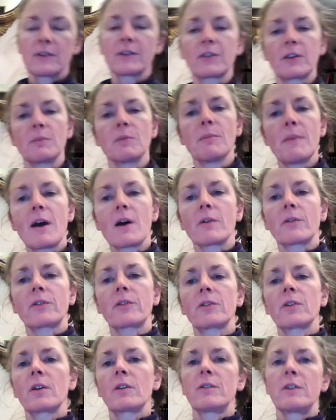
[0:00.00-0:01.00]
in the same
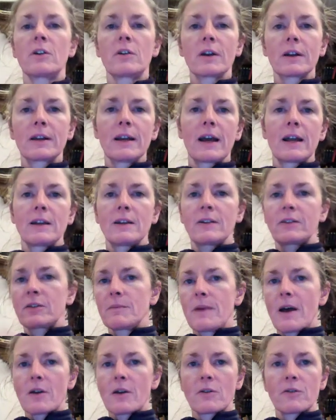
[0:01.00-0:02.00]
amounts. There again, it's
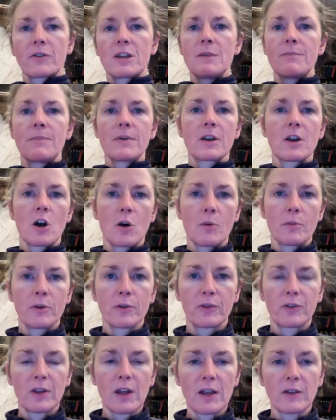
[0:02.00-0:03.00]
a matter of keeping
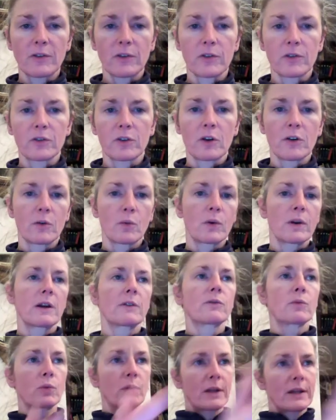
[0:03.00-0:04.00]
homeostasis. So
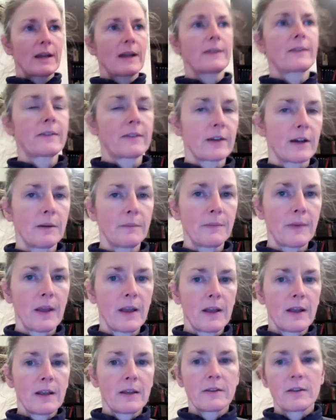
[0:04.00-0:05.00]
whenever we get some,
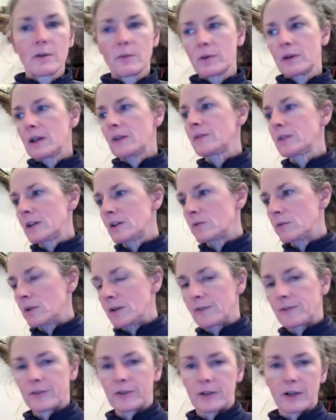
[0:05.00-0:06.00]
then we have to get
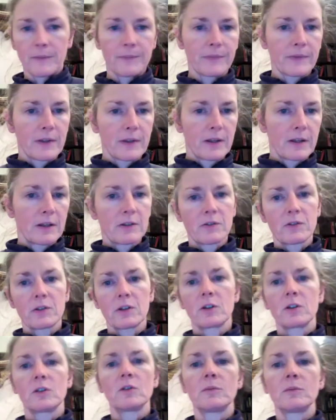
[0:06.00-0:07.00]
rid of some.
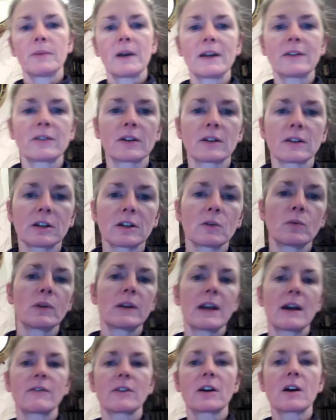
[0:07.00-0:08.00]
So basically,
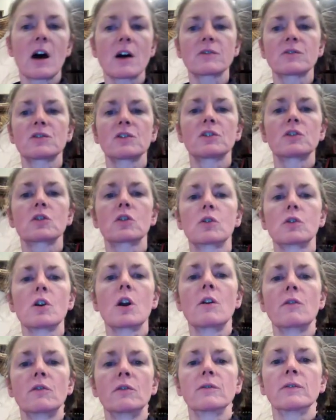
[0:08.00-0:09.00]
we have a constant
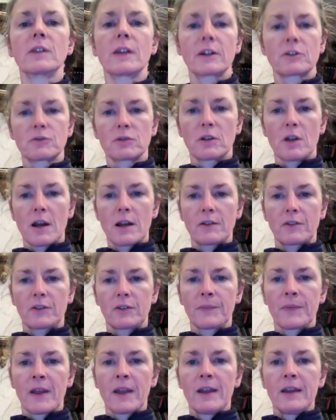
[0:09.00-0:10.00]
turnover of
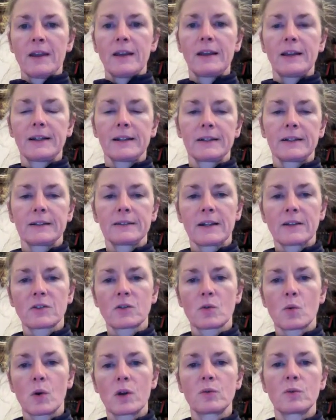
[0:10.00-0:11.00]
electrolytes, and
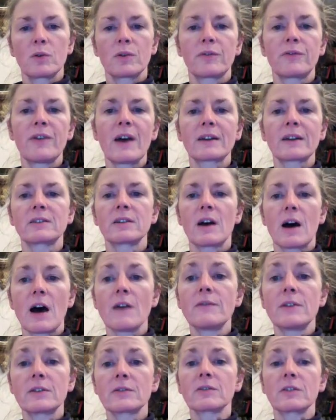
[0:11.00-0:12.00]
that's going to affect,
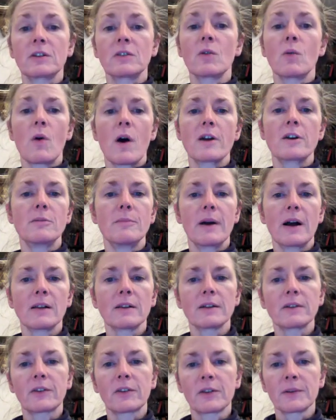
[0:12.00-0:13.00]
obviously, the water
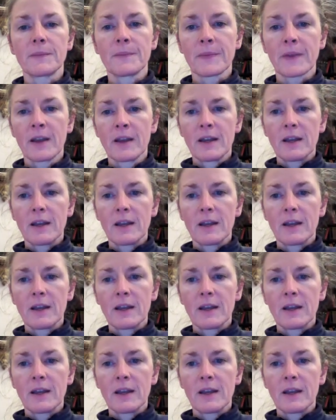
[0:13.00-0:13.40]
balance.